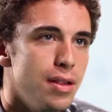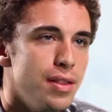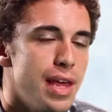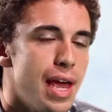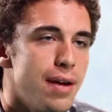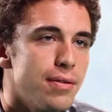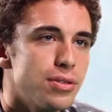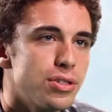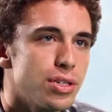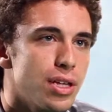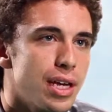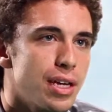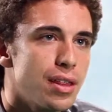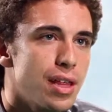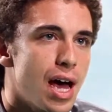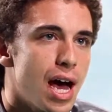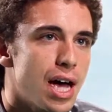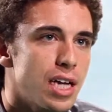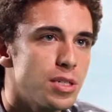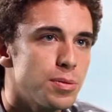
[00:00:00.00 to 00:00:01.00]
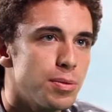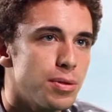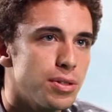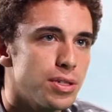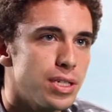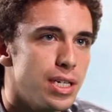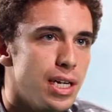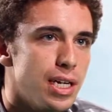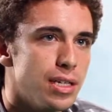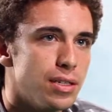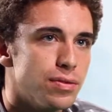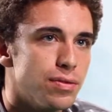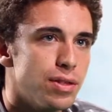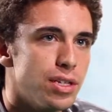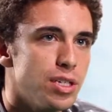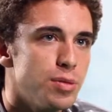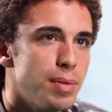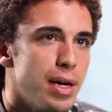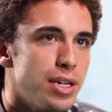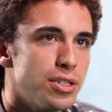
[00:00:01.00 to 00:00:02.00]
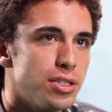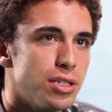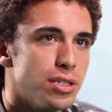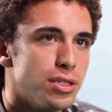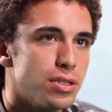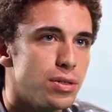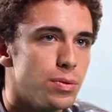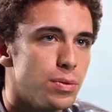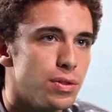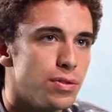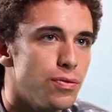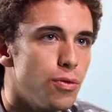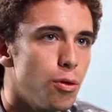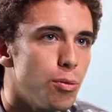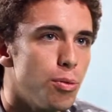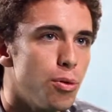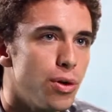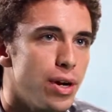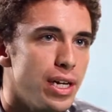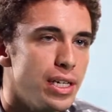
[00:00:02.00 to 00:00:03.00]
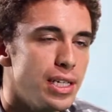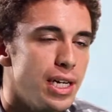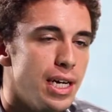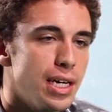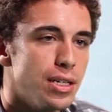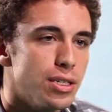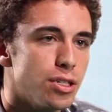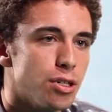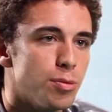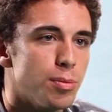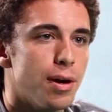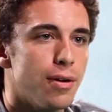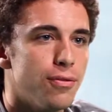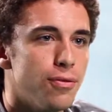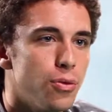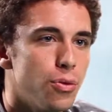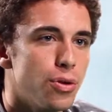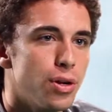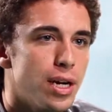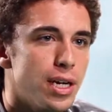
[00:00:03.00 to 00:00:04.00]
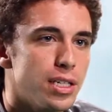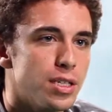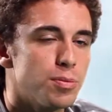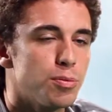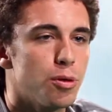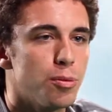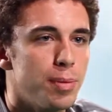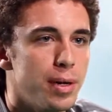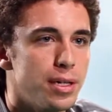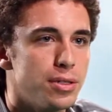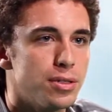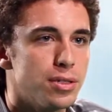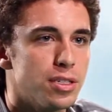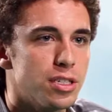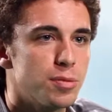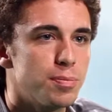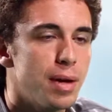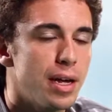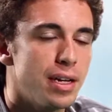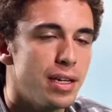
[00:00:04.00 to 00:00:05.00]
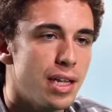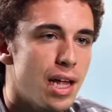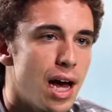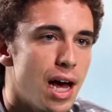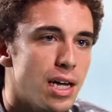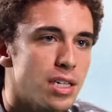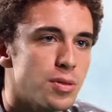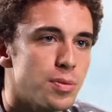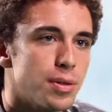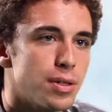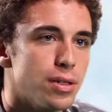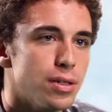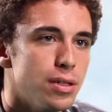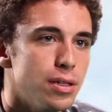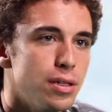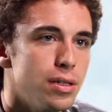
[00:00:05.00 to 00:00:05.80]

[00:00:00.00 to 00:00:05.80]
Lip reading: The average length of hospital stays for these patients was 4.8 days, or about 4 nights per patient spent in the hospital.